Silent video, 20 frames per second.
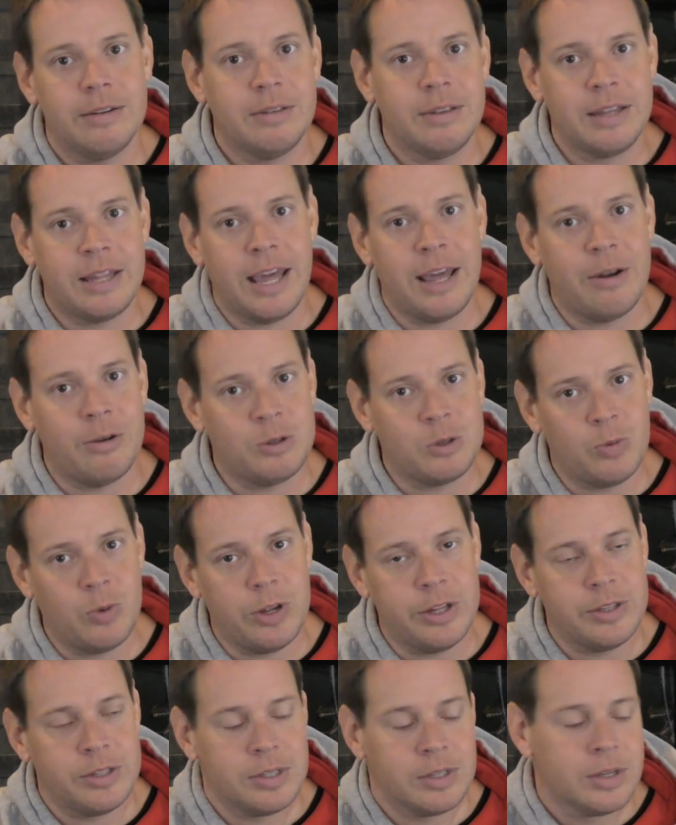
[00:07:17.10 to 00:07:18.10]
Thanos
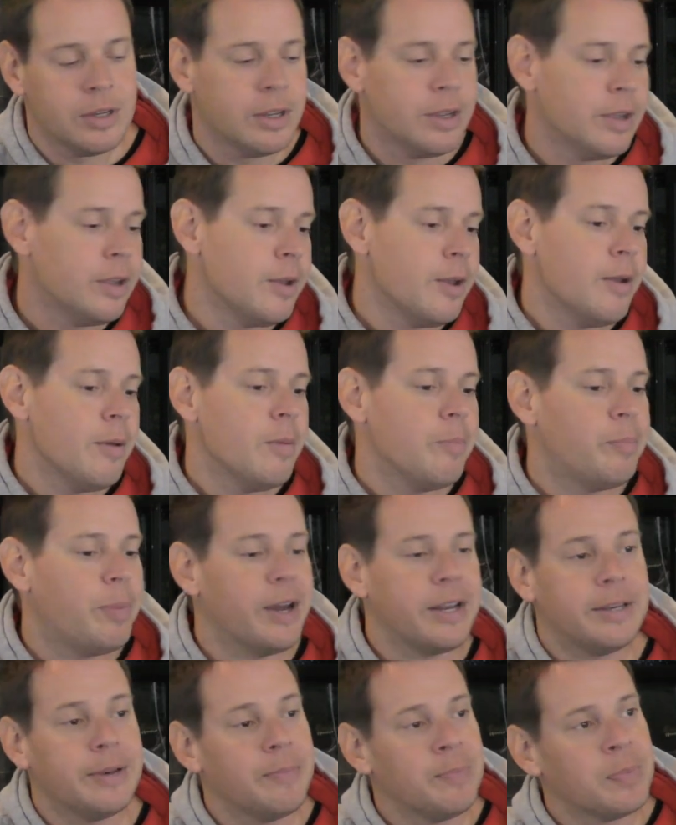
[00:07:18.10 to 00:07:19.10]
wins.
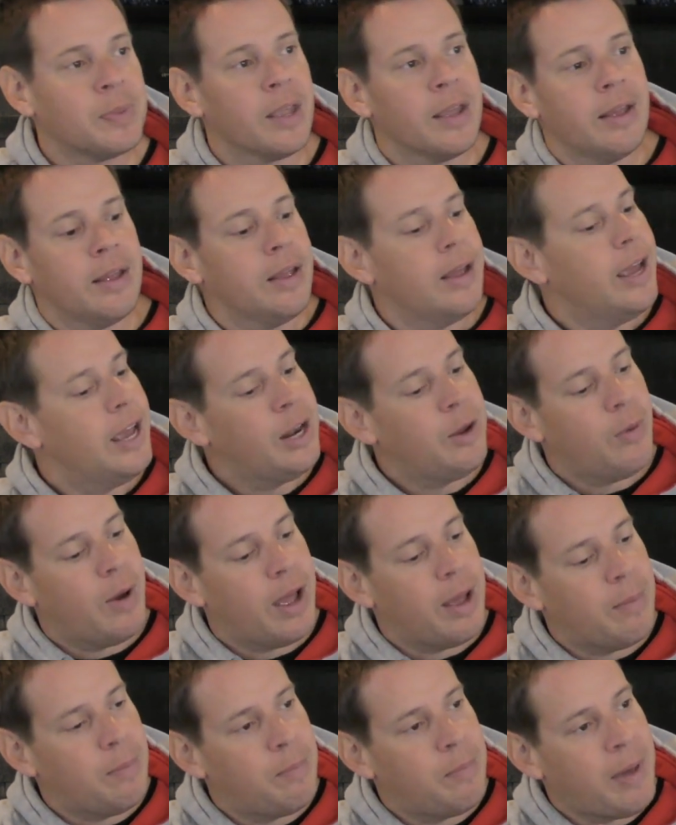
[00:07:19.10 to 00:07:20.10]
But
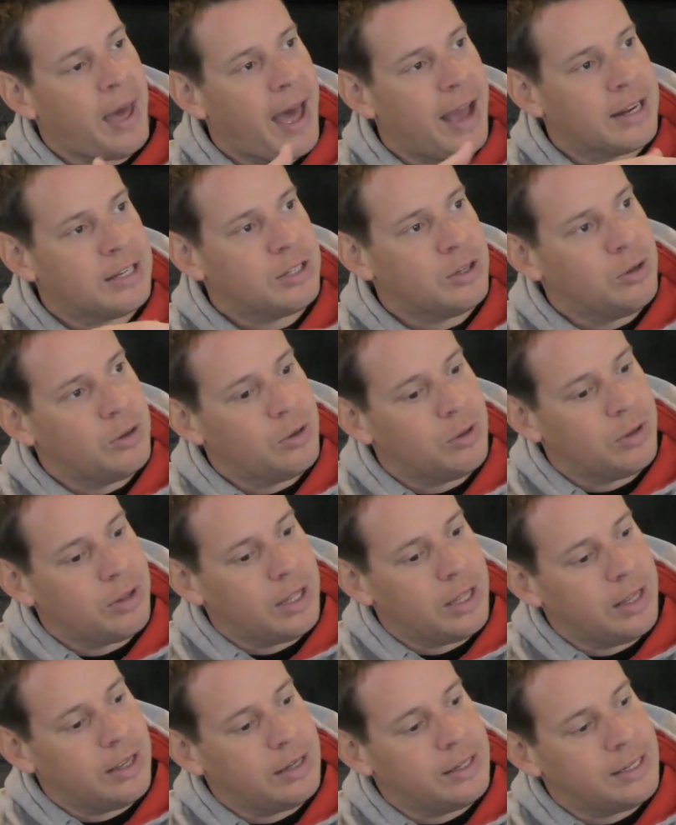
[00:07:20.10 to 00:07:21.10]
anyway, back to
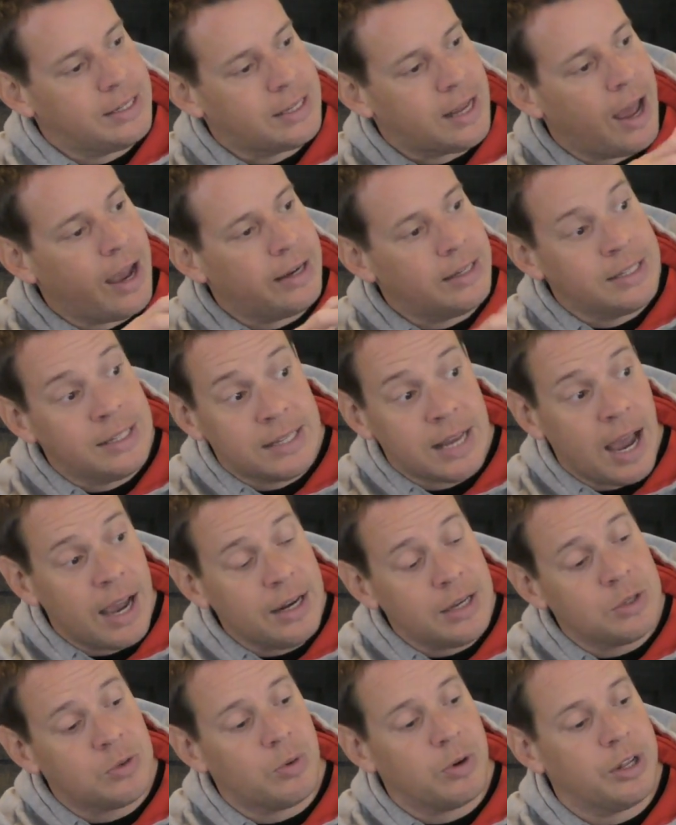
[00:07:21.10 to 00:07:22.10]
the design.
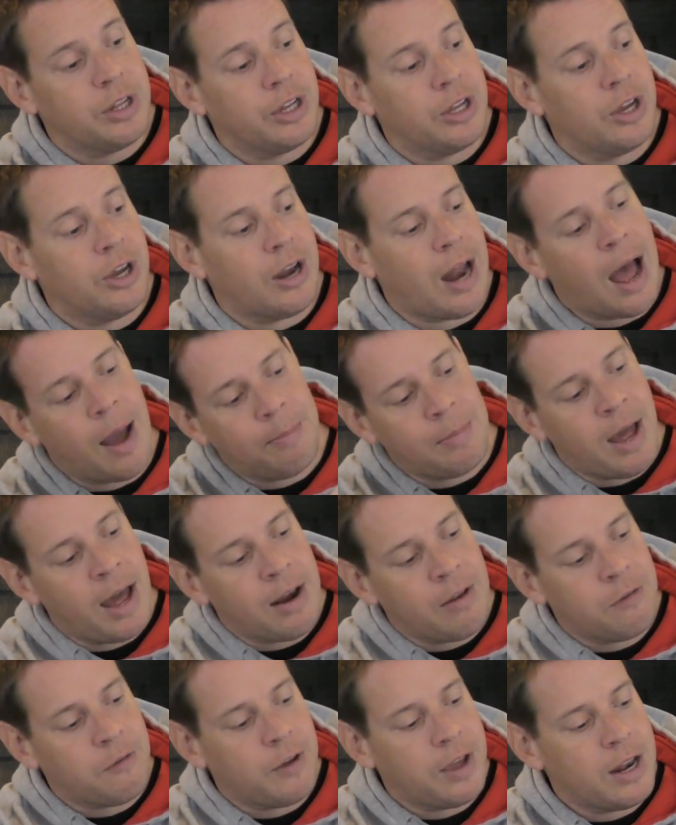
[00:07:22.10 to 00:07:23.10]
Design is really good. I'm
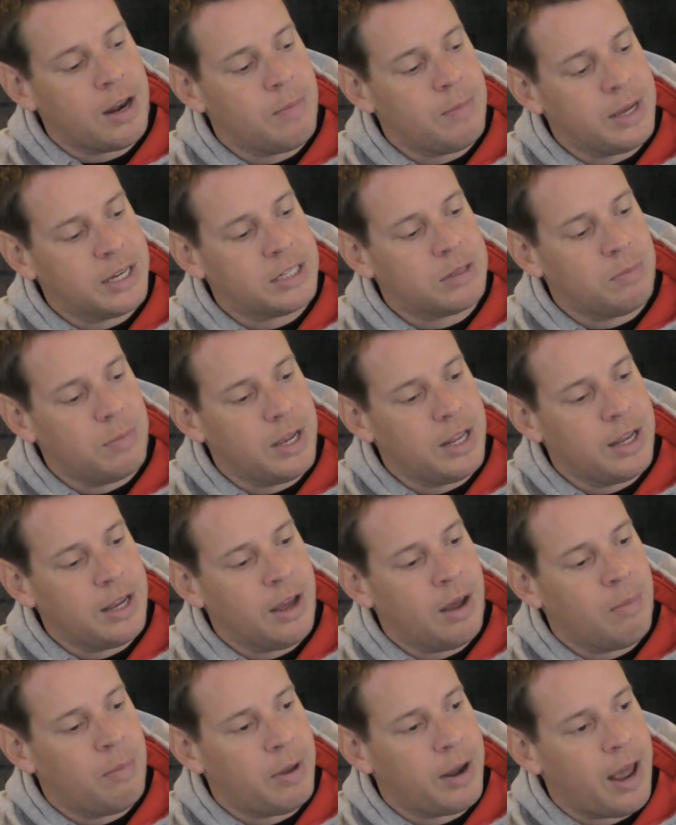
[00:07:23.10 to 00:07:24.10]
not a fan of mixed
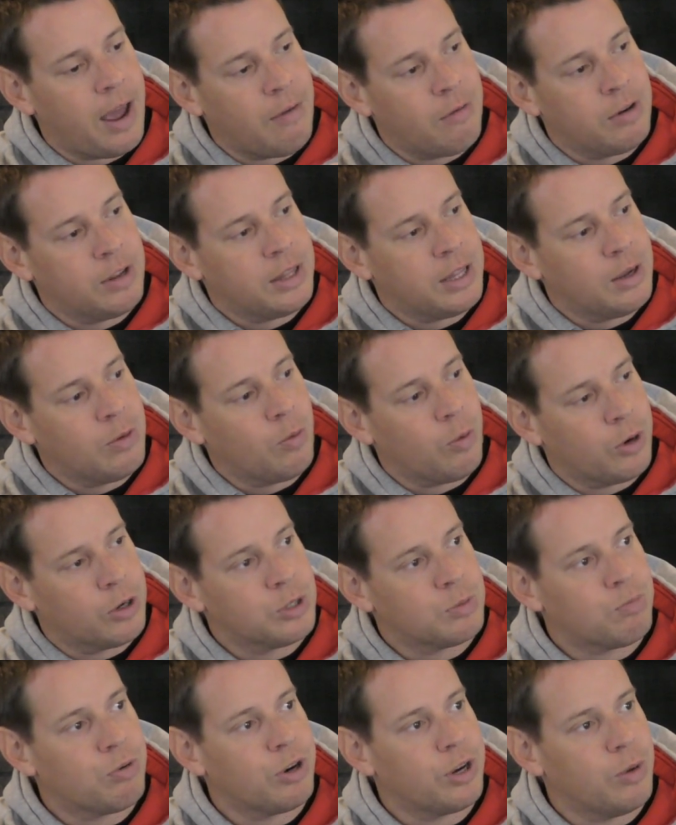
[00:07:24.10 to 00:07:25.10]
media, but everything
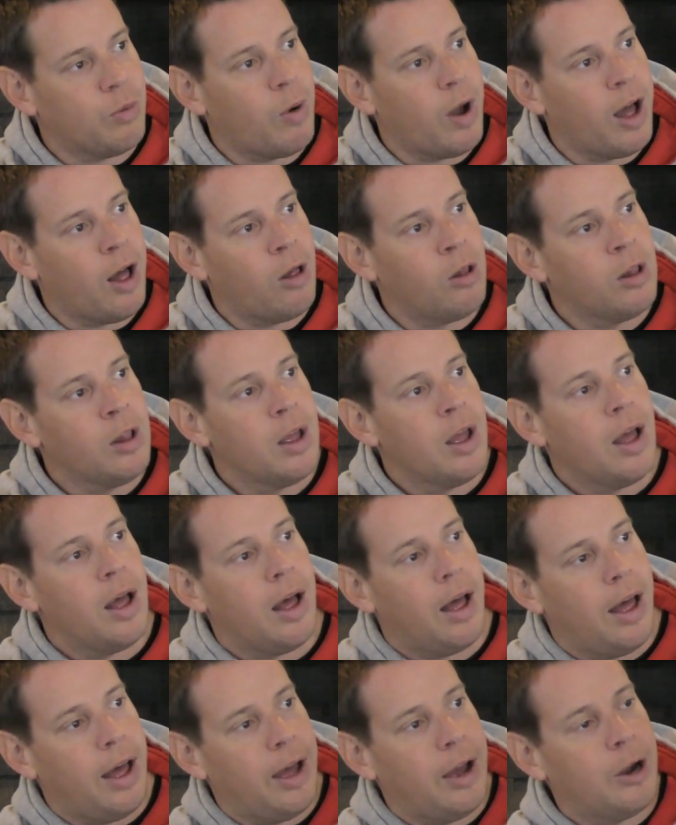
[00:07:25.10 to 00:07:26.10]
works pretty well.
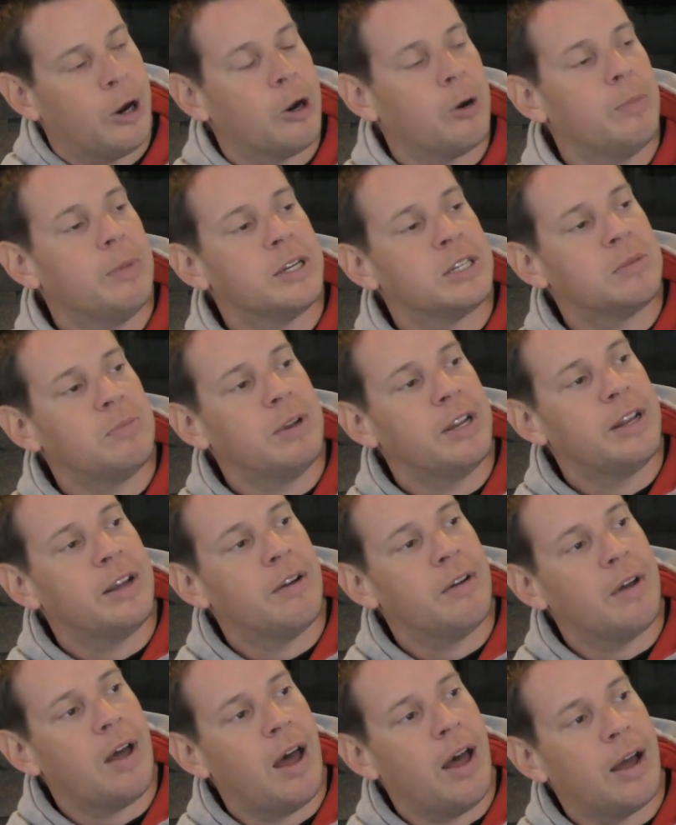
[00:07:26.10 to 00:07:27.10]
Uh, her mixed
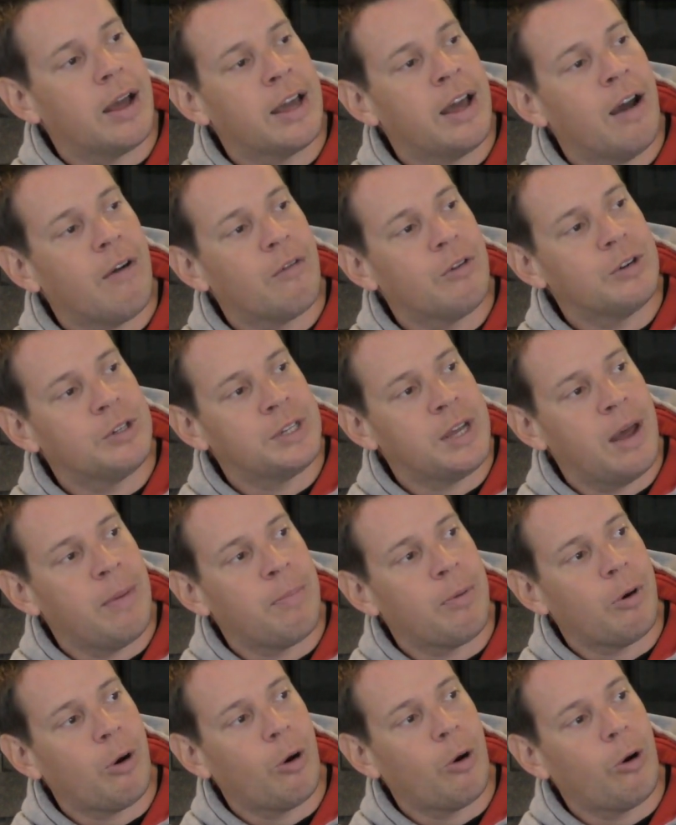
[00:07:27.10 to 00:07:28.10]
media uh, covers
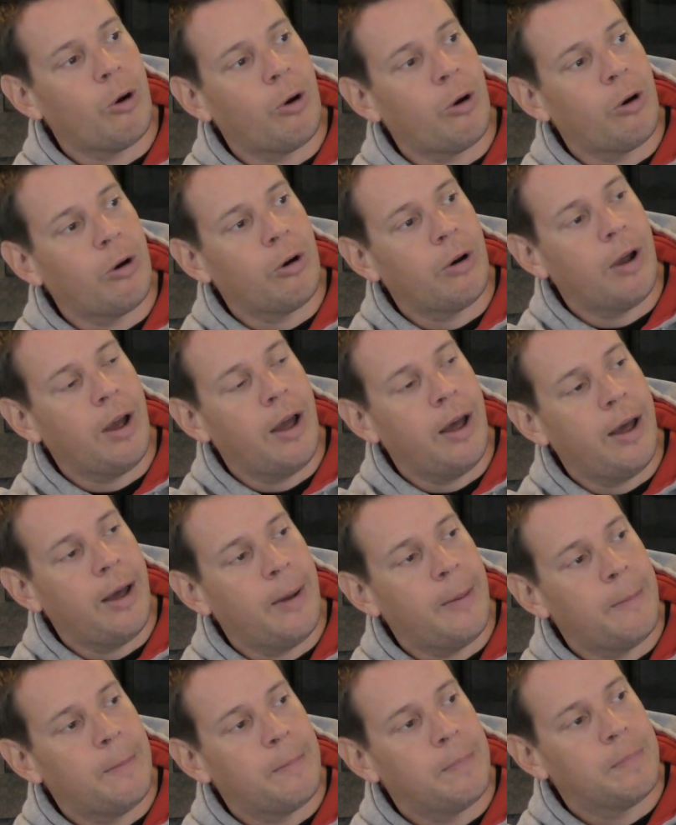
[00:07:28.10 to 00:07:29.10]
up her
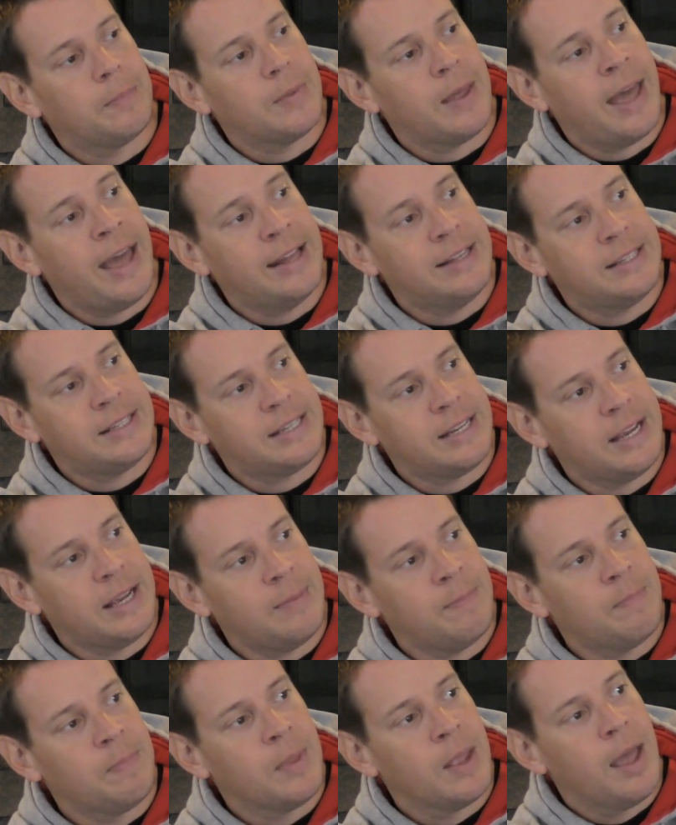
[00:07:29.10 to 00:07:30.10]
um, head
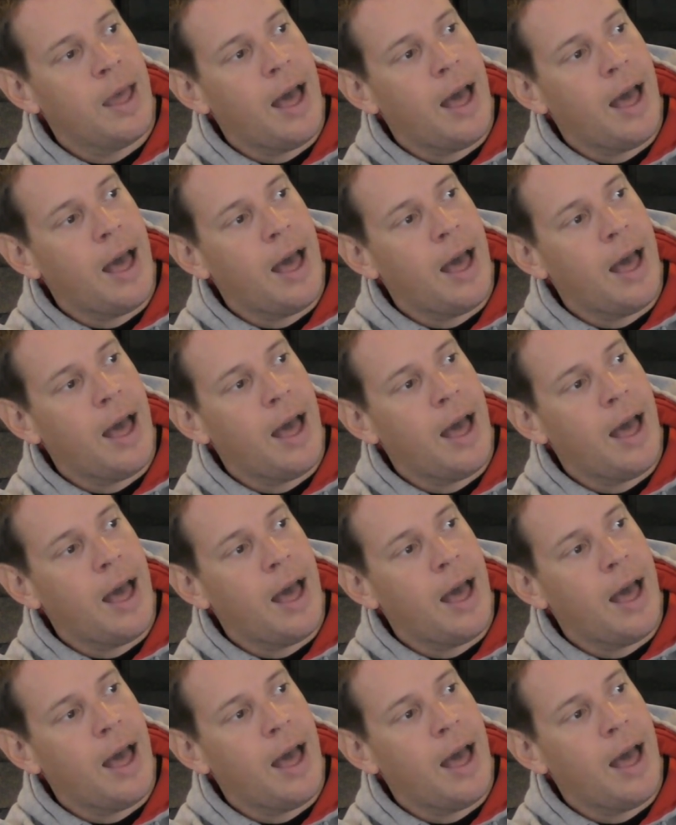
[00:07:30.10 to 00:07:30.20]
seam.